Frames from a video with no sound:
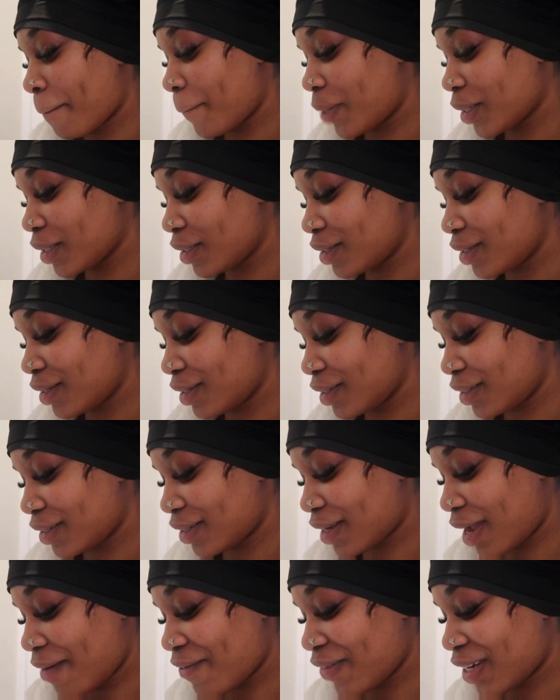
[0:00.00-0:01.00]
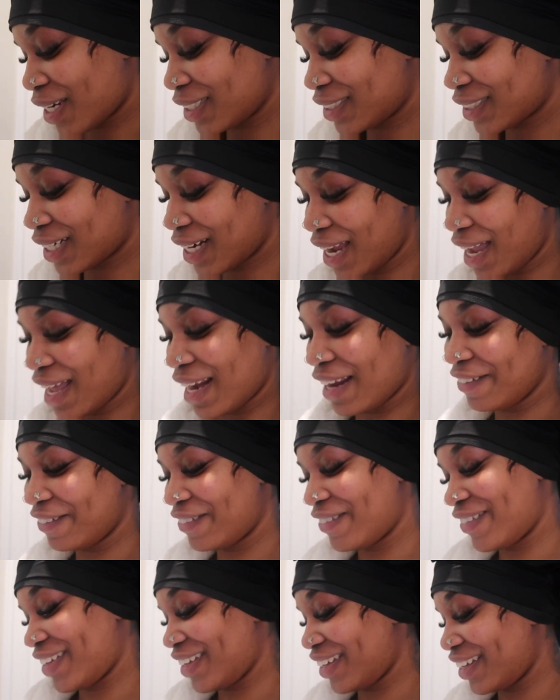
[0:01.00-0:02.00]
but I'm gonna show y'all that
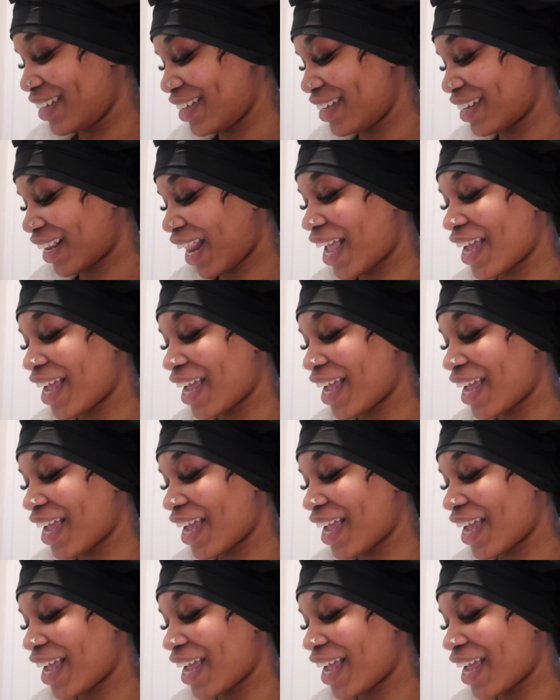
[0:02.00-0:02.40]
fit.